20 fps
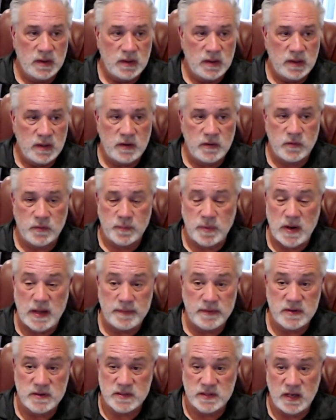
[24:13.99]
It was
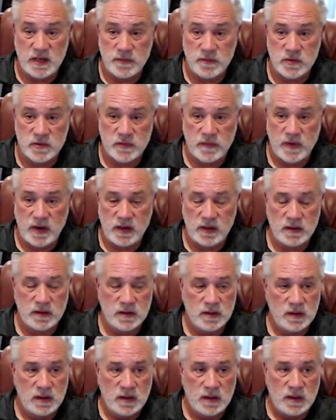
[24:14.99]
probably a Savers find.
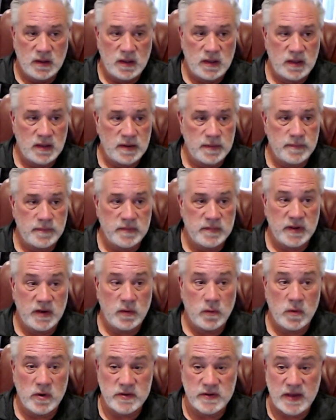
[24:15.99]
Um, there
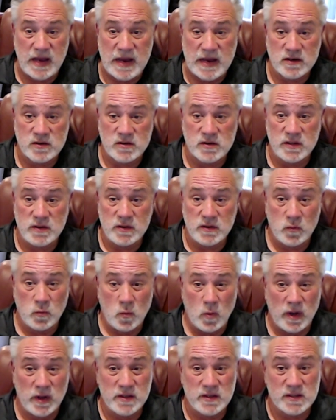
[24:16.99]
was actually
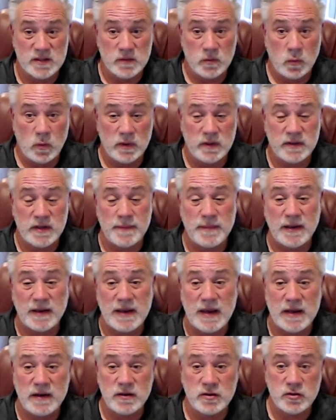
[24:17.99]
once one time I
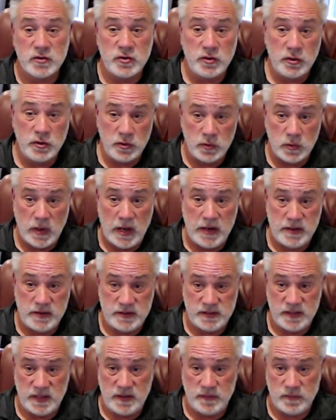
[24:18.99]
got two out of
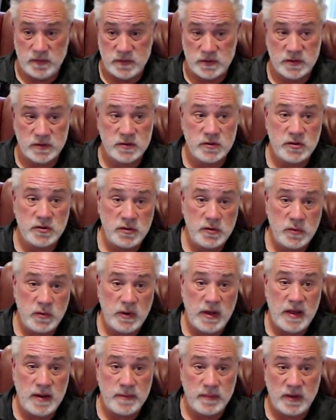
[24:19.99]
Savers, two
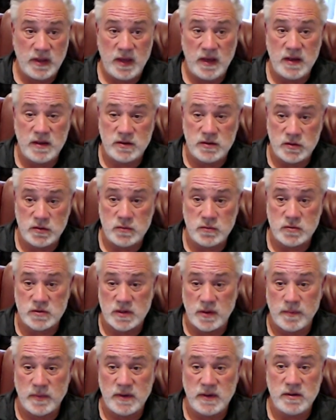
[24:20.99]
MK2.
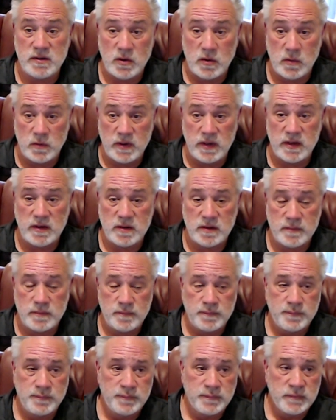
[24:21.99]
Somebody donated them,
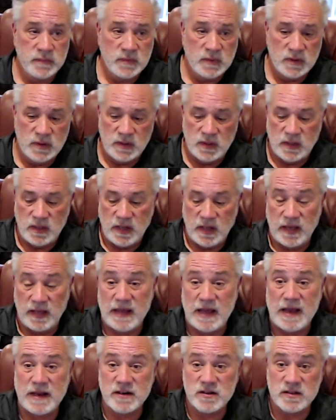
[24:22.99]
and
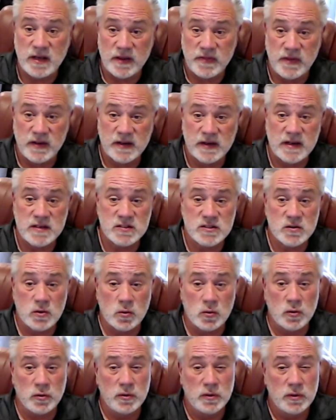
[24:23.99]
actually I think I
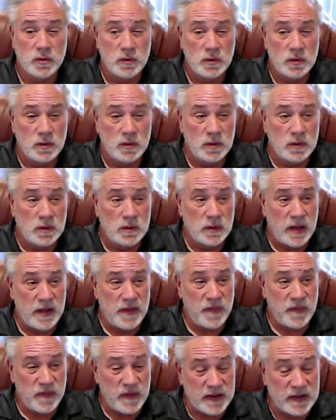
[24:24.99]
sold, I
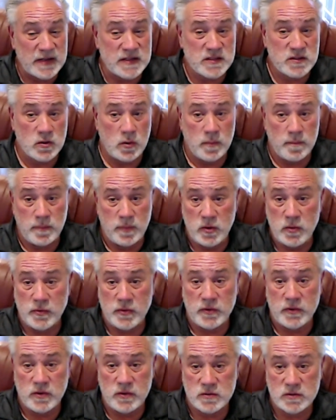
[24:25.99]
think I sold both
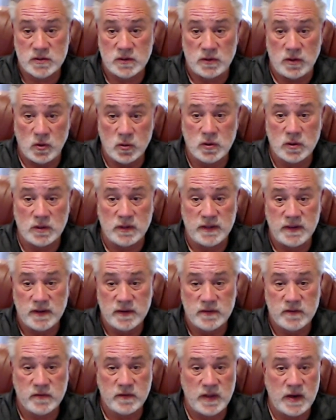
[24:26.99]
of those locally.
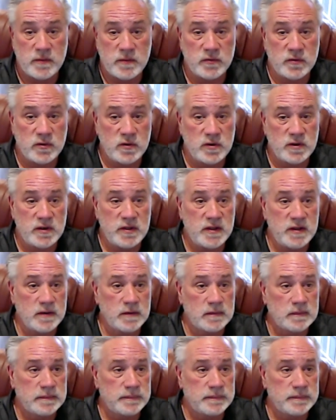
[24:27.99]
So that was a good deal.